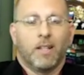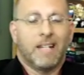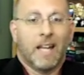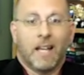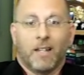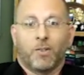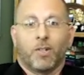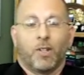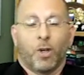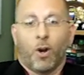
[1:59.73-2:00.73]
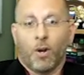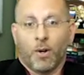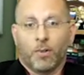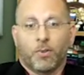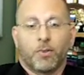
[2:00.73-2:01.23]
dance and the
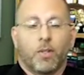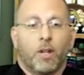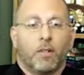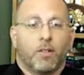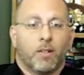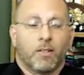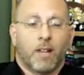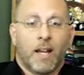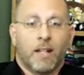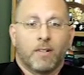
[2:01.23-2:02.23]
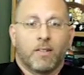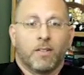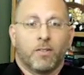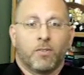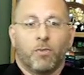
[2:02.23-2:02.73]
arts, to the sciences,